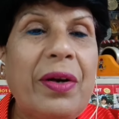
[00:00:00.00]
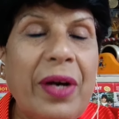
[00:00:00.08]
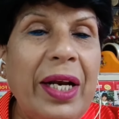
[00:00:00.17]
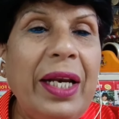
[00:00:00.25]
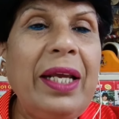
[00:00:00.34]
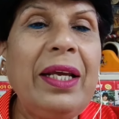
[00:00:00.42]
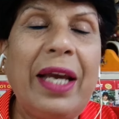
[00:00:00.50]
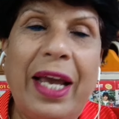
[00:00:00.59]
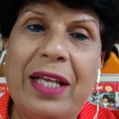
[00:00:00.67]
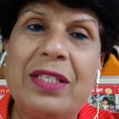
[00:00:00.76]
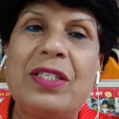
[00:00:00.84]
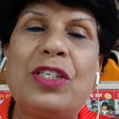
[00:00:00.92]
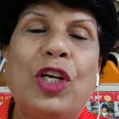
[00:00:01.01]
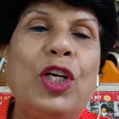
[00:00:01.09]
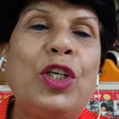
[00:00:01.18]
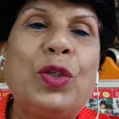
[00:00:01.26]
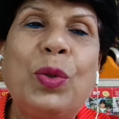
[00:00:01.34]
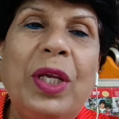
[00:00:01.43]
running as
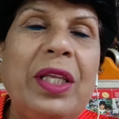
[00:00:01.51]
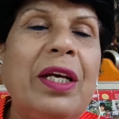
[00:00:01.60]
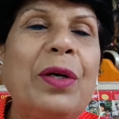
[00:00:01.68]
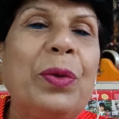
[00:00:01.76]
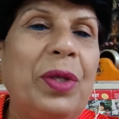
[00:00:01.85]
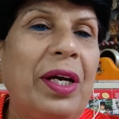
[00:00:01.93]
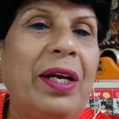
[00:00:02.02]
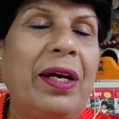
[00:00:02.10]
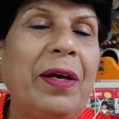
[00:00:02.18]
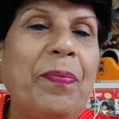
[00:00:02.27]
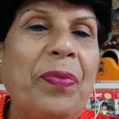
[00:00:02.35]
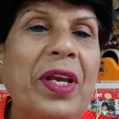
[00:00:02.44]
Sunita Godara,